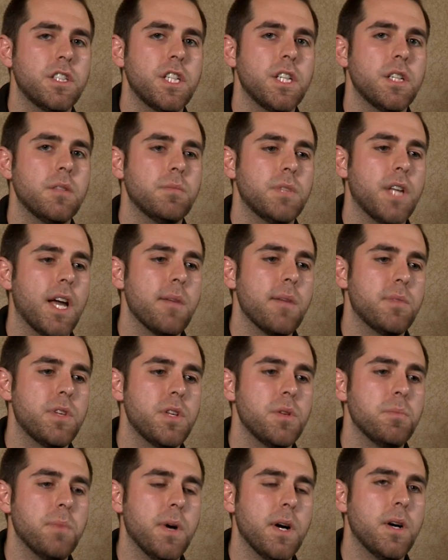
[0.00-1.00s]
GM Type
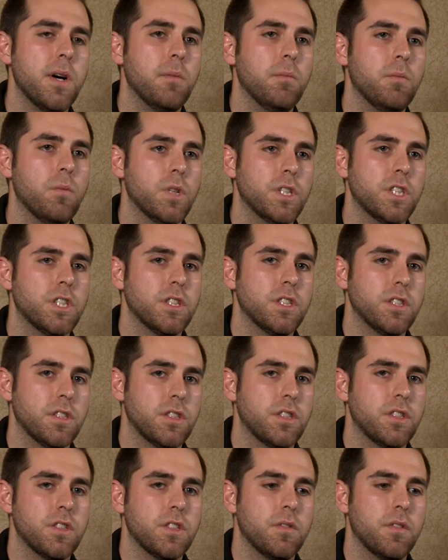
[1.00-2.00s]
2 pump, which
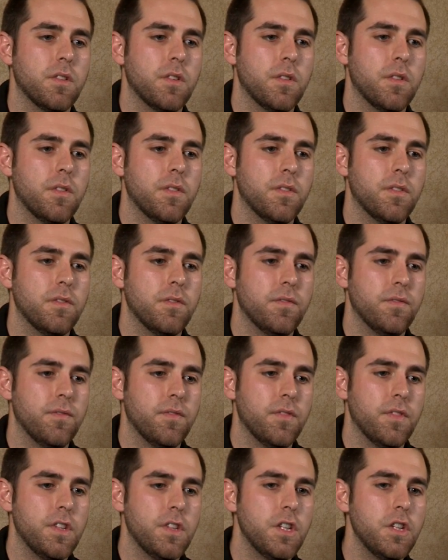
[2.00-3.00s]
is
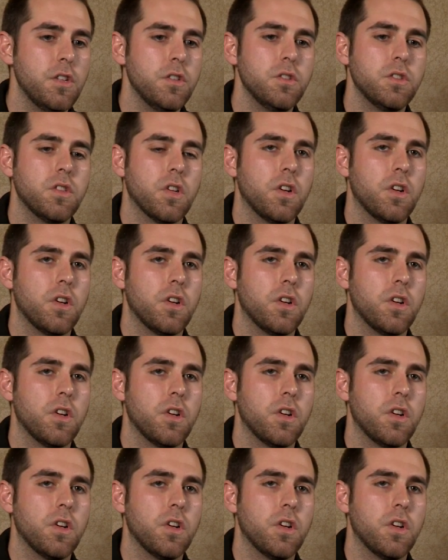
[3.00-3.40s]
used